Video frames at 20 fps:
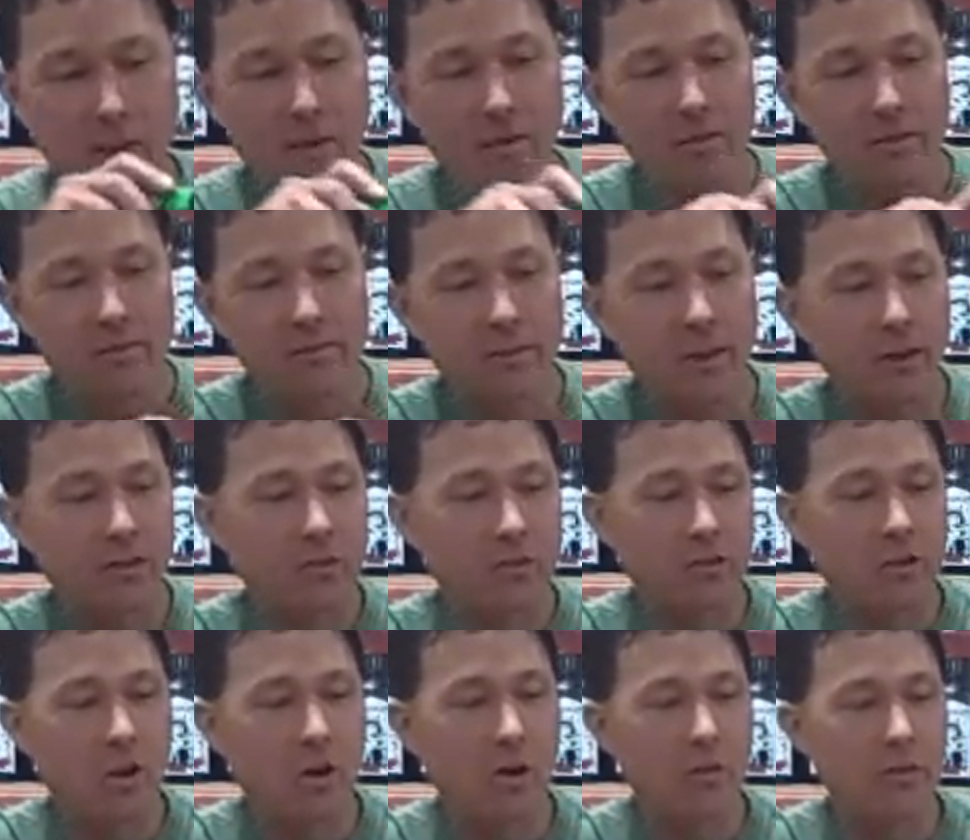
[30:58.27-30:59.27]
And this is
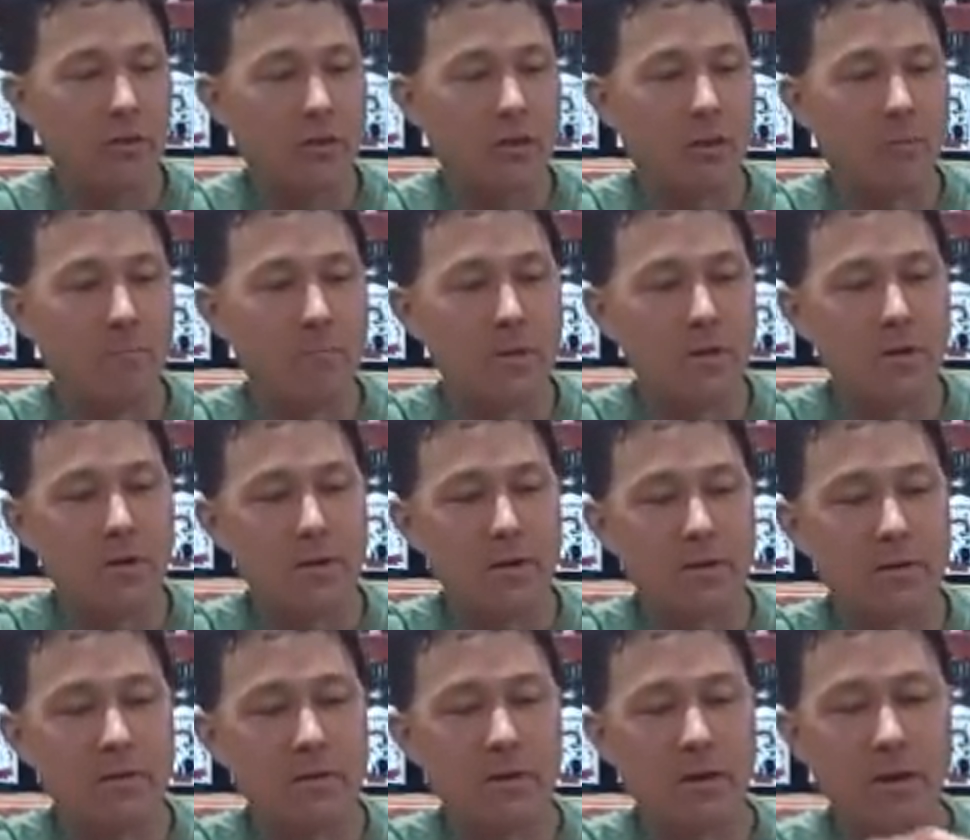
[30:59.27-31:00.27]
actually called the
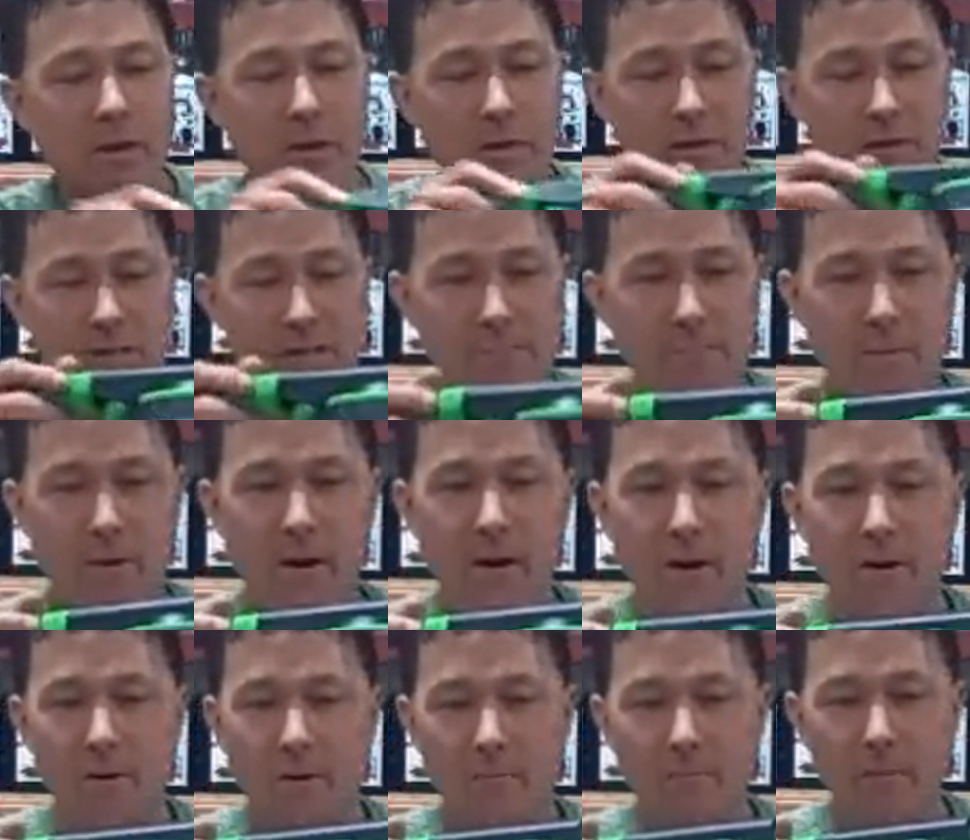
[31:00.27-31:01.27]
Chameleon
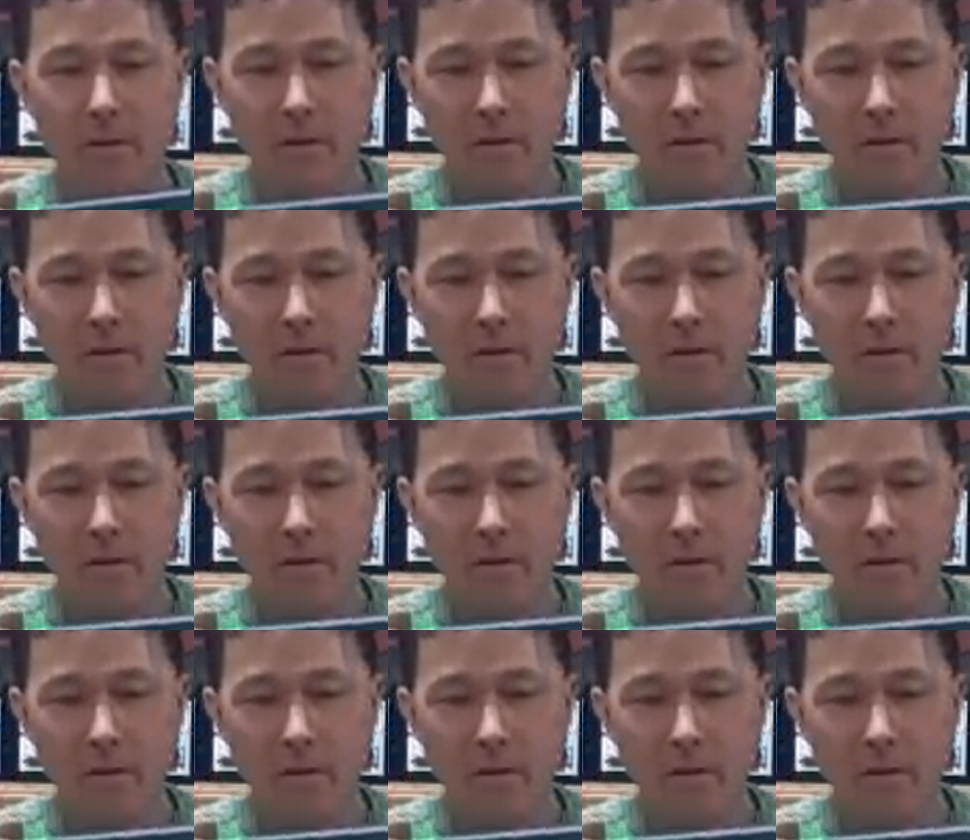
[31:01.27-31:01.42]
Sprayer.